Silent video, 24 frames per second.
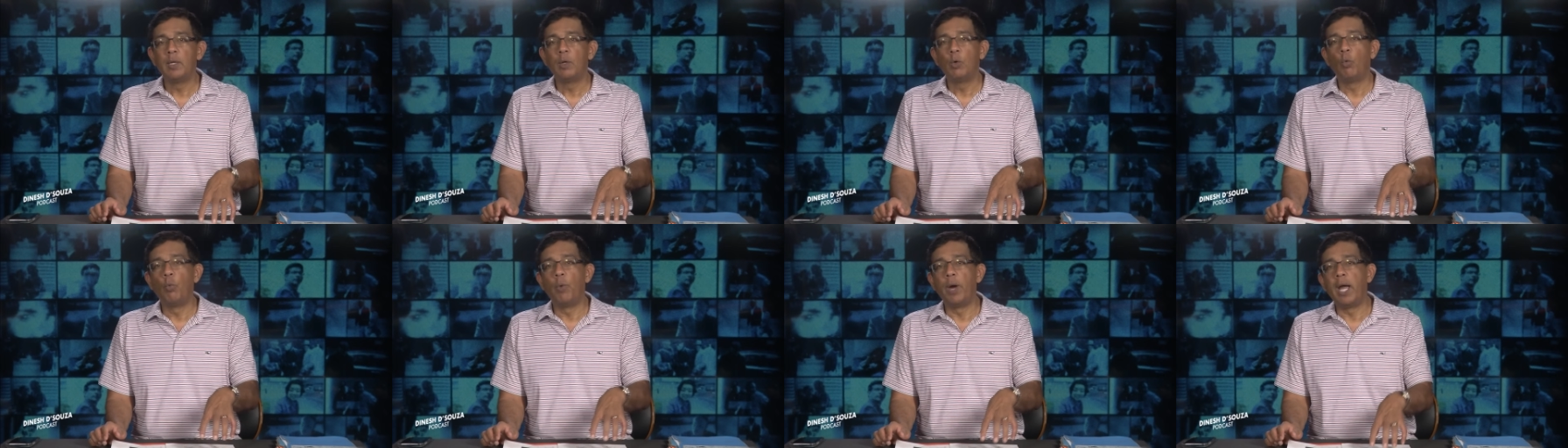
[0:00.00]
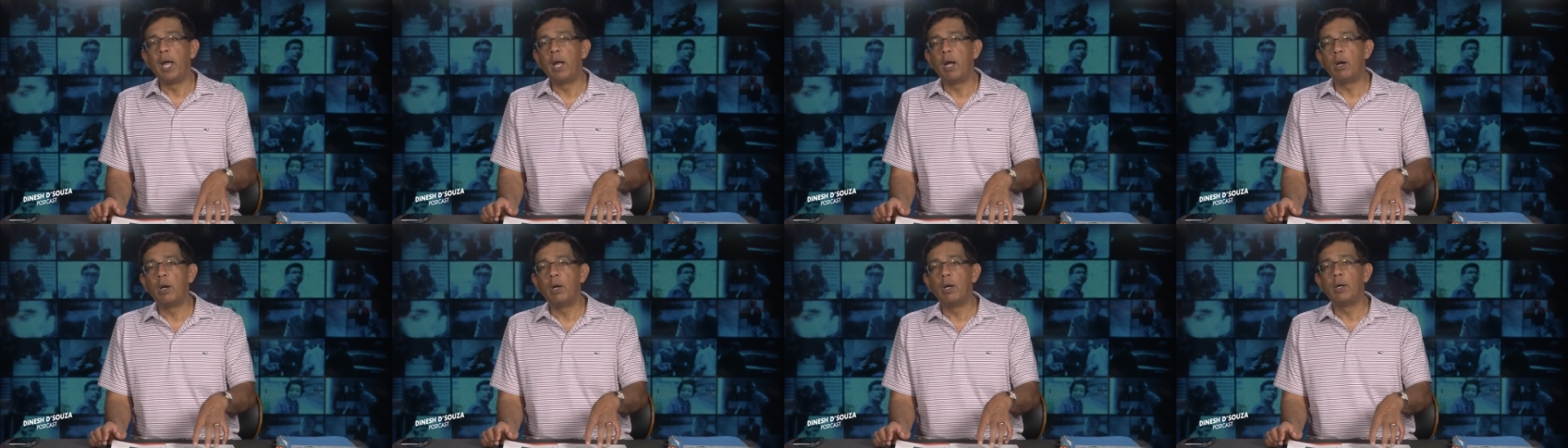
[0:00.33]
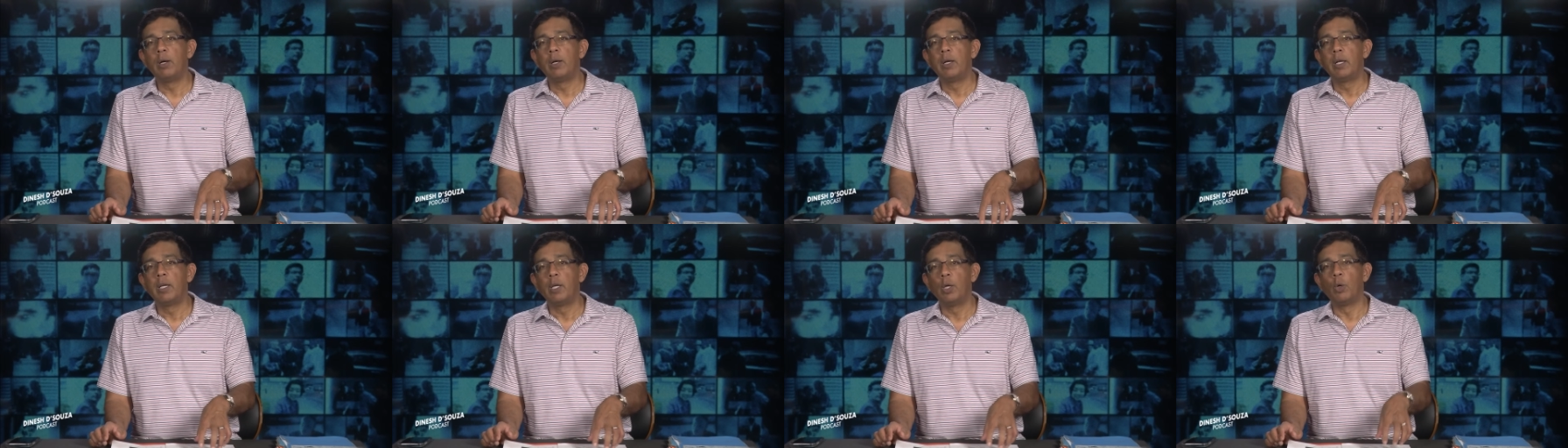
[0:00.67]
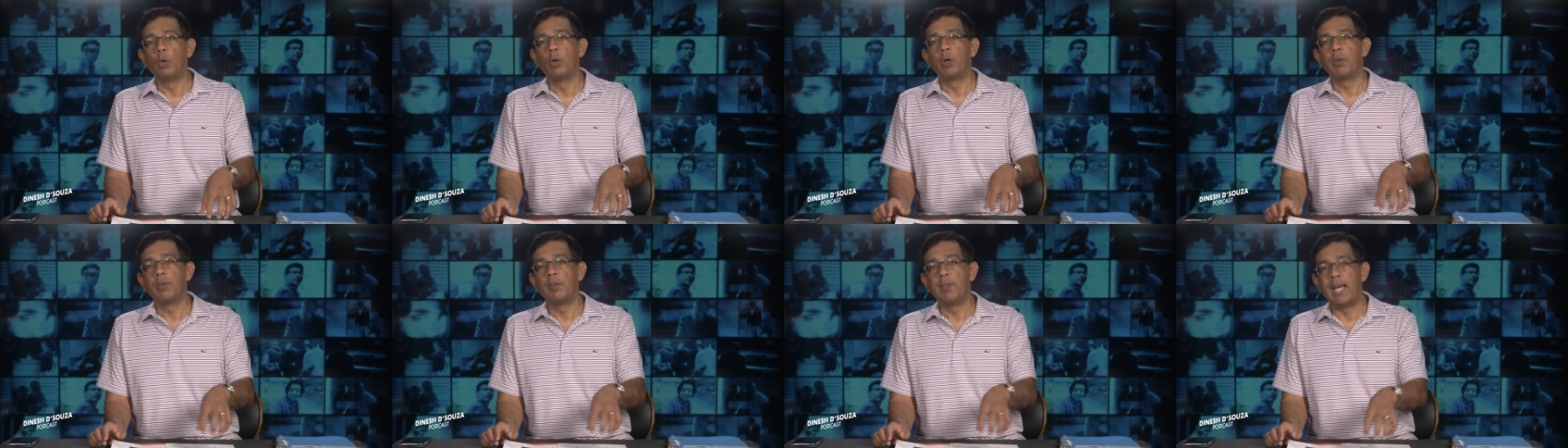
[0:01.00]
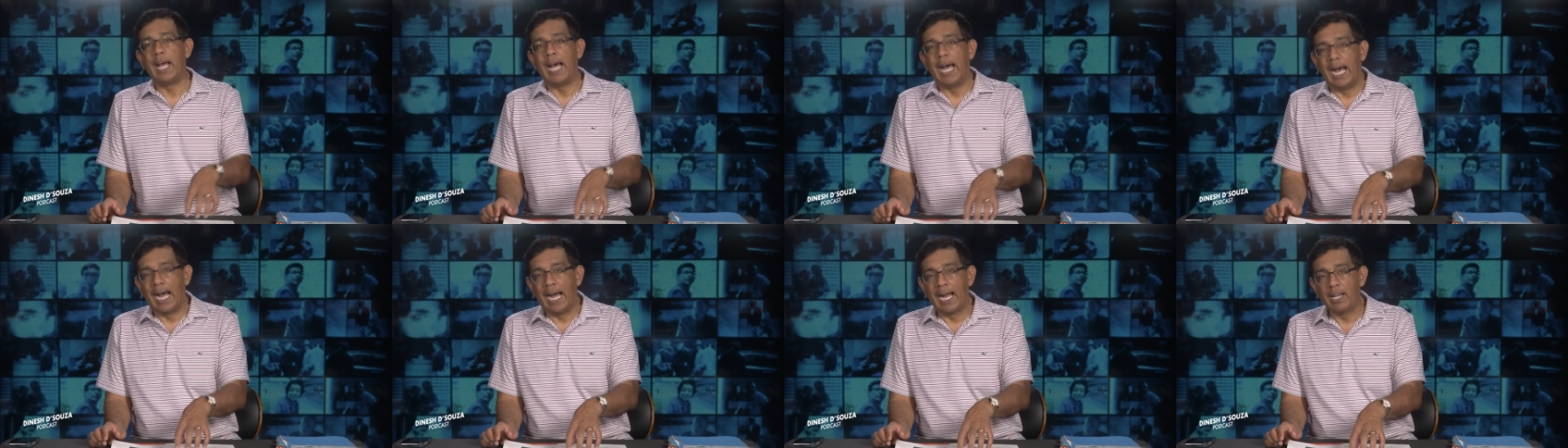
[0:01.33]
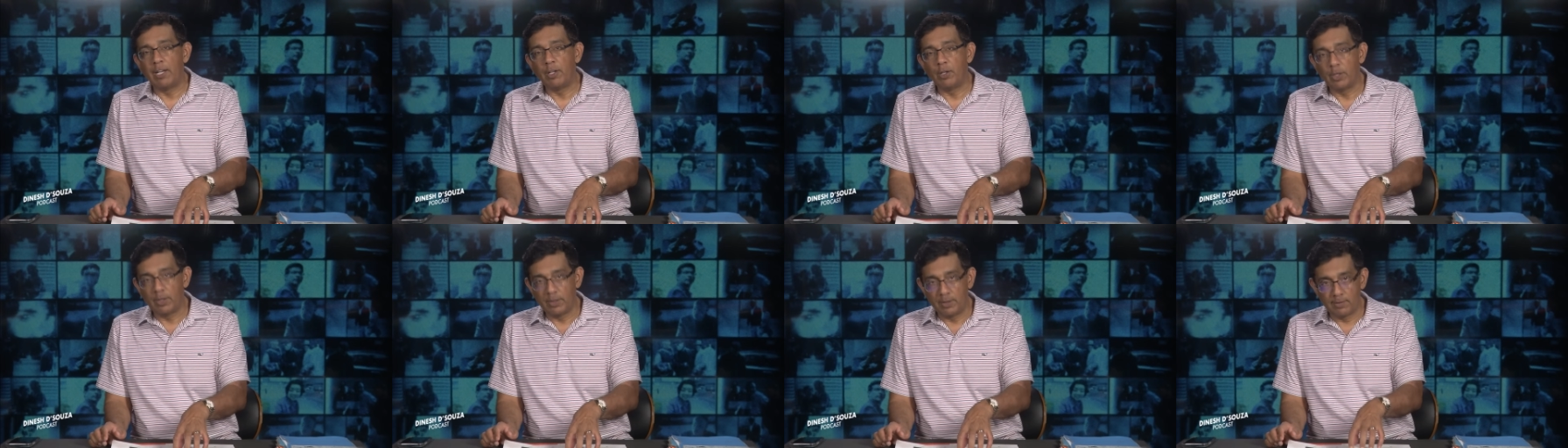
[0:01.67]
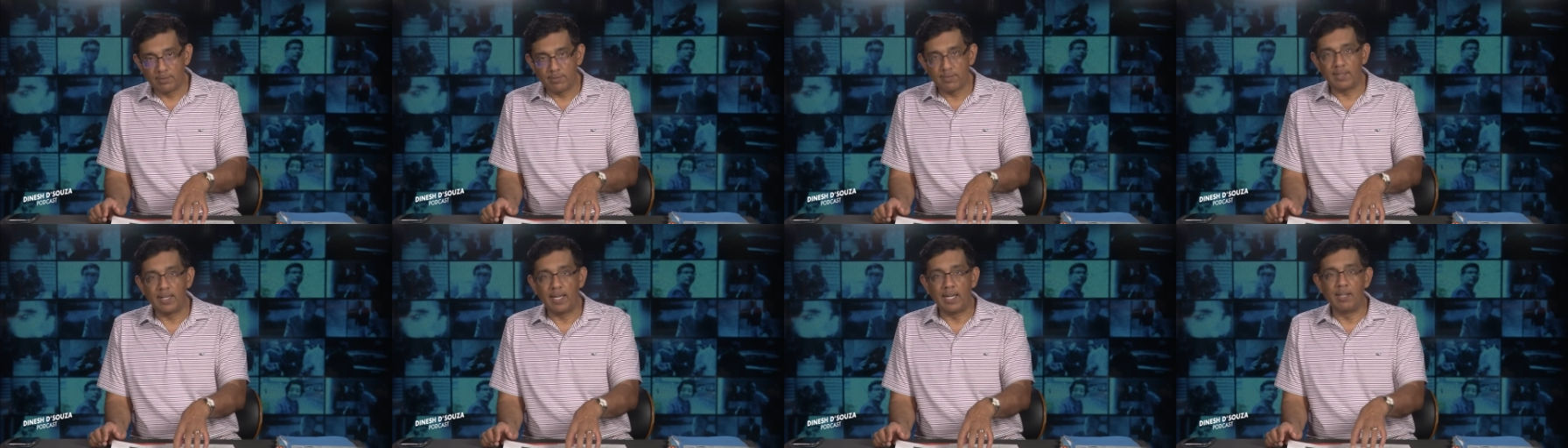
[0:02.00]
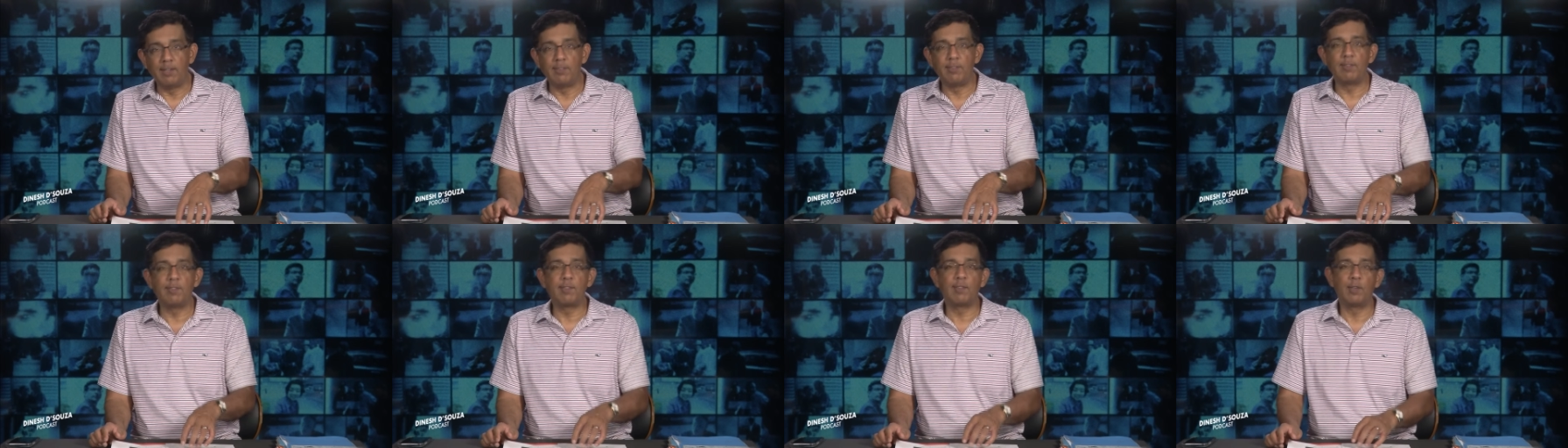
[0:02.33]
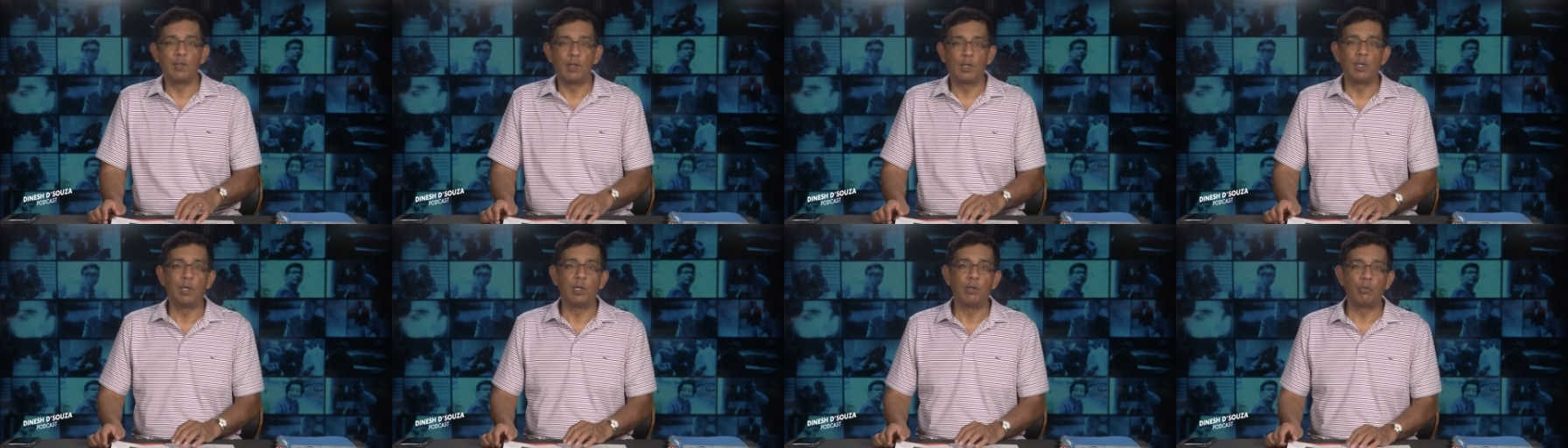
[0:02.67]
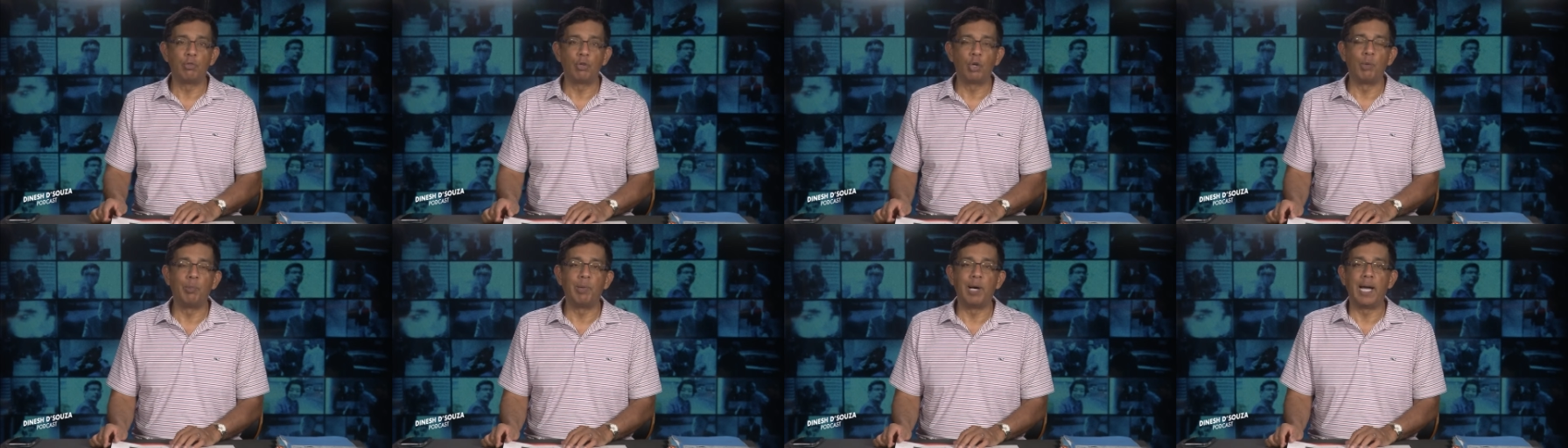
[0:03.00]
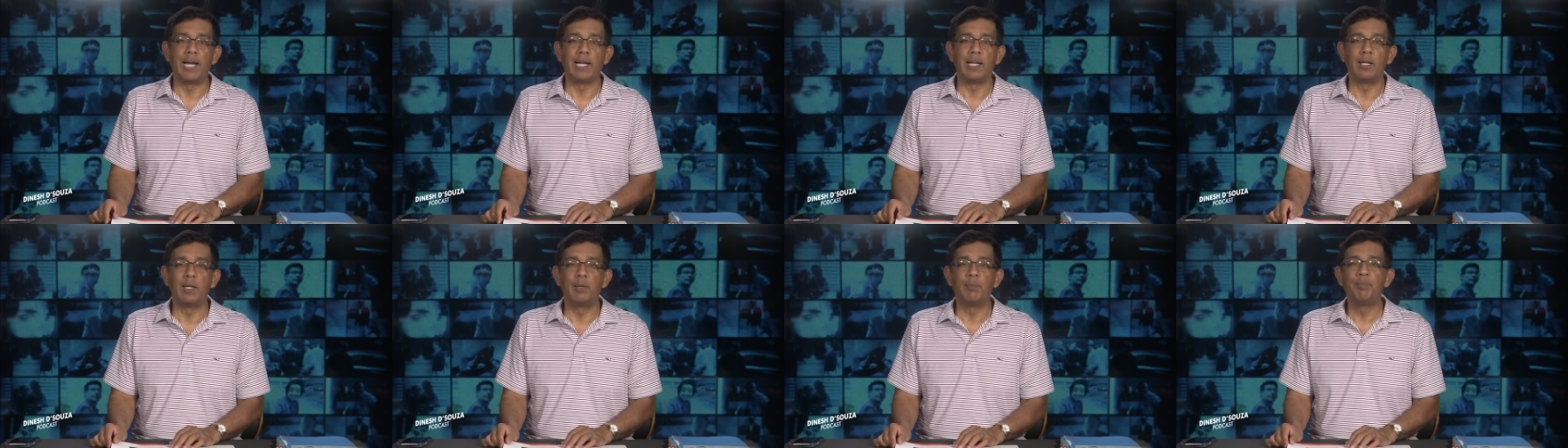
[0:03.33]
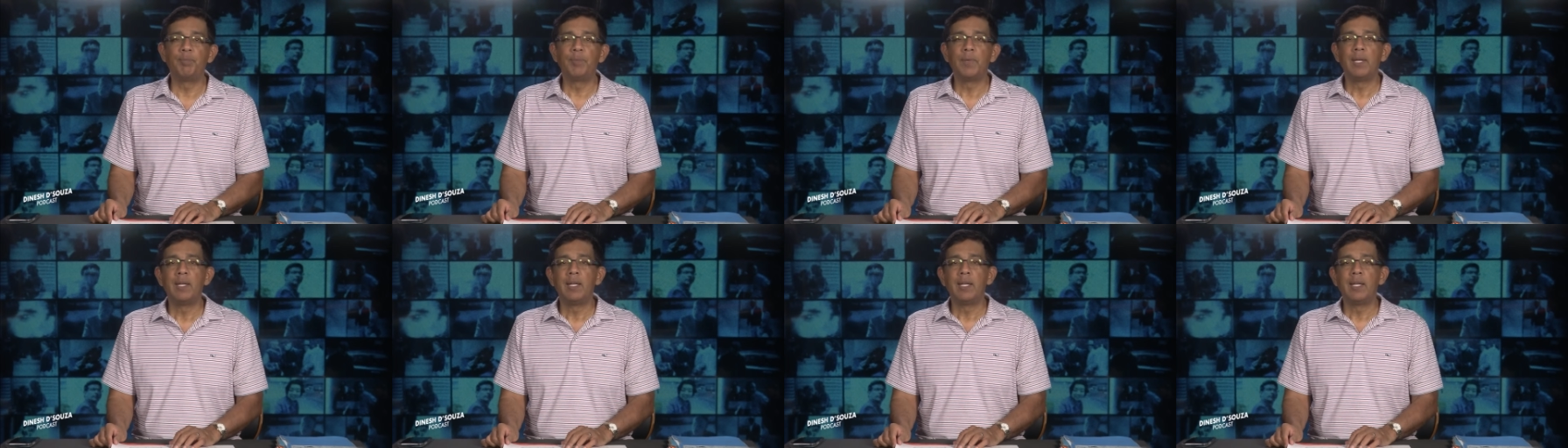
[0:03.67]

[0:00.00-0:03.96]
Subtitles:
where your dad, in this case, Joe Biden,